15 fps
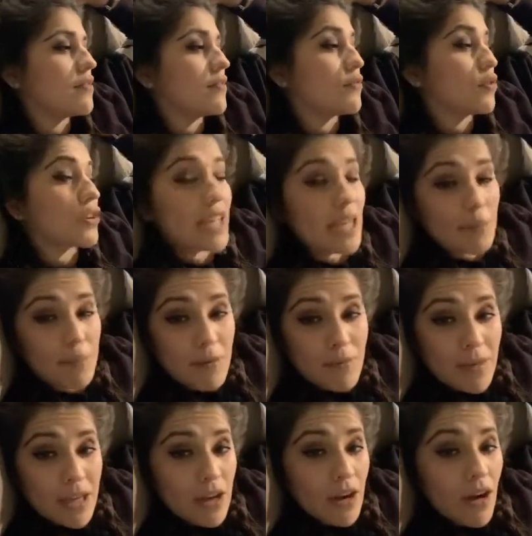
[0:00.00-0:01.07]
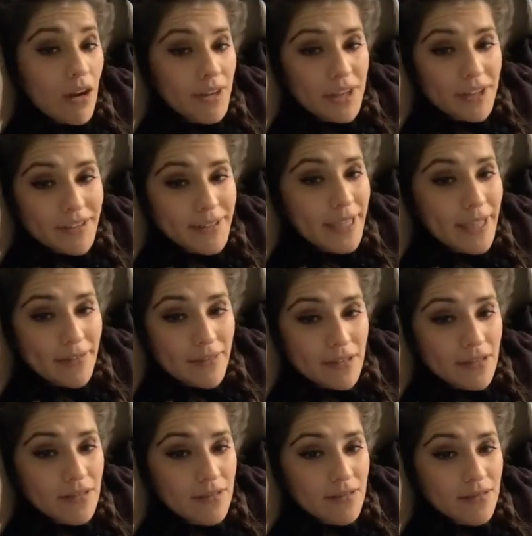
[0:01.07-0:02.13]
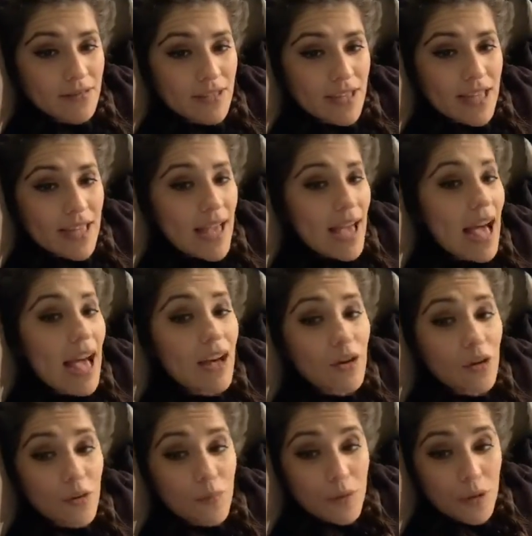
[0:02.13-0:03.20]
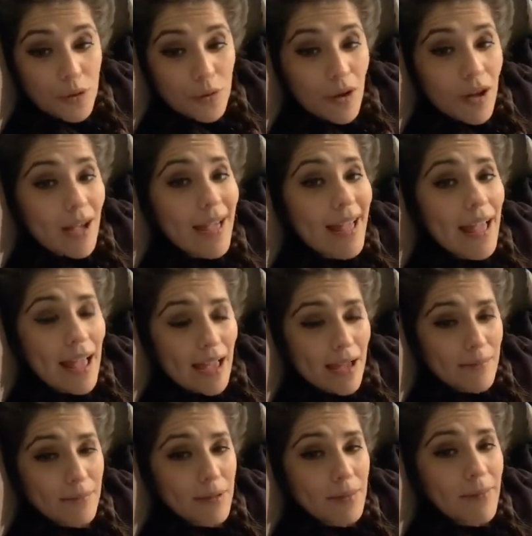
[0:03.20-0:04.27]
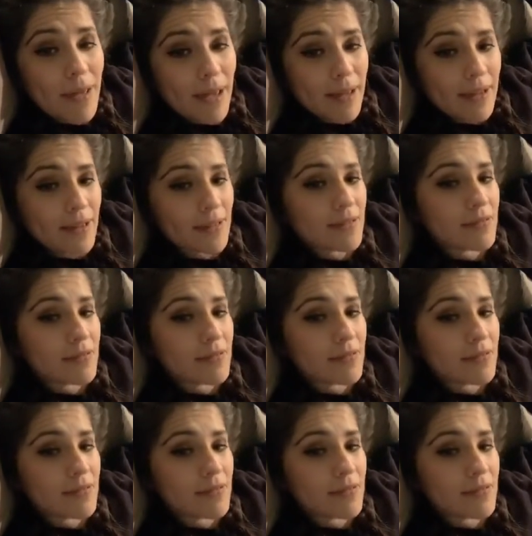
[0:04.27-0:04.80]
for keeping me on here, David. I hope you are happy, man.